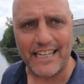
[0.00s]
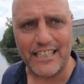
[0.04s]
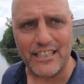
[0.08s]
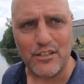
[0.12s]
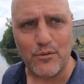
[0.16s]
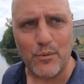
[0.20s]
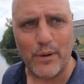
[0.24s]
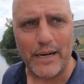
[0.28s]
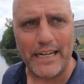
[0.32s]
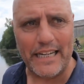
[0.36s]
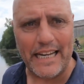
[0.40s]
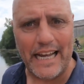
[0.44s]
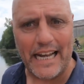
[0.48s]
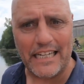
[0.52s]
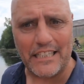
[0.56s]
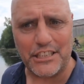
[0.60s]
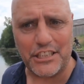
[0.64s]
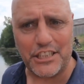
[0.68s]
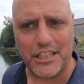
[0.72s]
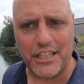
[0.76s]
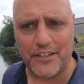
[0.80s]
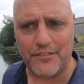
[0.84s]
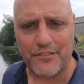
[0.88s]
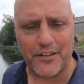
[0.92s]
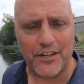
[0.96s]
take the weed hatch
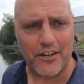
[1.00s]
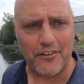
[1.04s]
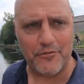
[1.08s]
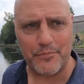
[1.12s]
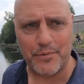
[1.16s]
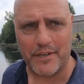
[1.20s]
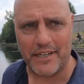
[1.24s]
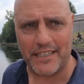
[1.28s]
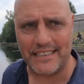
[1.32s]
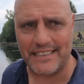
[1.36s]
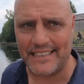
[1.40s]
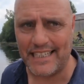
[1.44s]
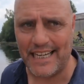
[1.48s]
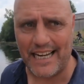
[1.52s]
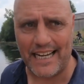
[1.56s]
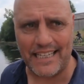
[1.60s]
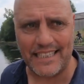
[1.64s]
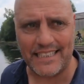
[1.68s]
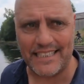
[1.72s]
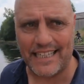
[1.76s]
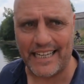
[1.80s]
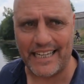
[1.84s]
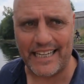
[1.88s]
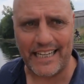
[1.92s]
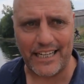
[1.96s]
cover off, but I
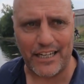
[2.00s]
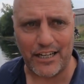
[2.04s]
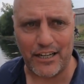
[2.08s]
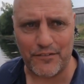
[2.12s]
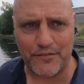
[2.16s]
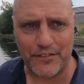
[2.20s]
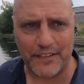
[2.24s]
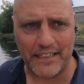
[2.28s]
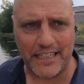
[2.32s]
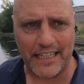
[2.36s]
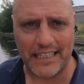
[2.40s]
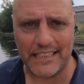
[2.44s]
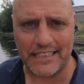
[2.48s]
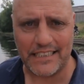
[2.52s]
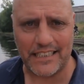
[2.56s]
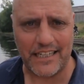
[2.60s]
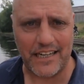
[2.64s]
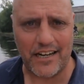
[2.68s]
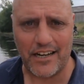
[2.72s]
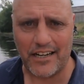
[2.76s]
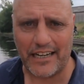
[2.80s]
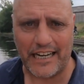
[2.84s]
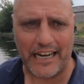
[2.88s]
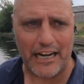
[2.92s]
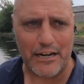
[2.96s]
don't take it off in case I
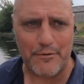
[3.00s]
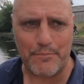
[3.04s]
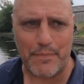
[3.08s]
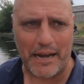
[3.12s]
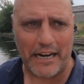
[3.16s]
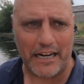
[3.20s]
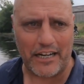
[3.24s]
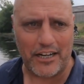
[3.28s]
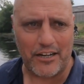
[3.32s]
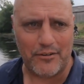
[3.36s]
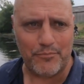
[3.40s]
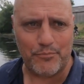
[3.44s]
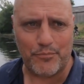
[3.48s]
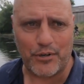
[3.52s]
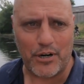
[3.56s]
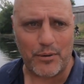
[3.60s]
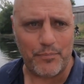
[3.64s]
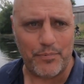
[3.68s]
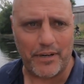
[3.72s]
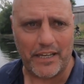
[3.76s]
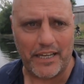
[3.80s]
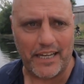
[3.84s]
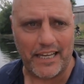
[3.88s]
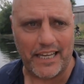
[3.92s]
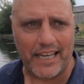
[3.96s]
can't get it back on
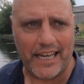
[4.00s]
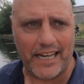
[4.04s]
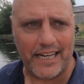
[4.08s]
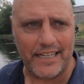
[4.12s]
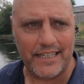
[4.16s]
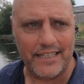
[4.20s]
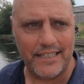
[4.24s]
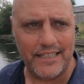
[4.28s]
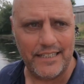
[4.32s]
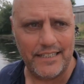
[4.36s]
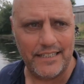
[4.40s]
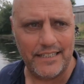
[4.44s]
properly again.